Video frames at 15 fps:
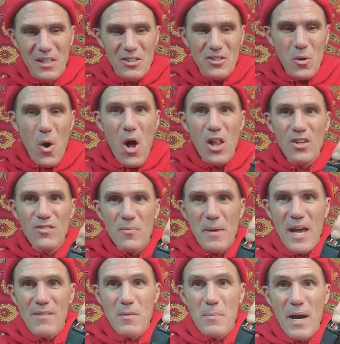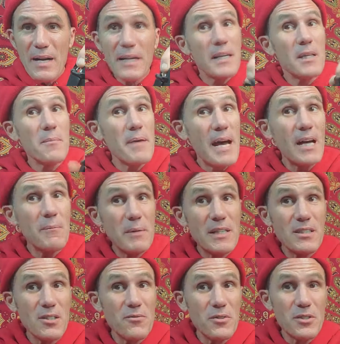So all of them have a pocket in the back,
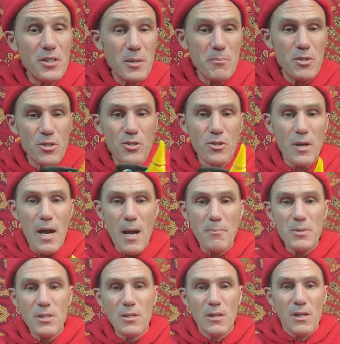basically for tips or scraps.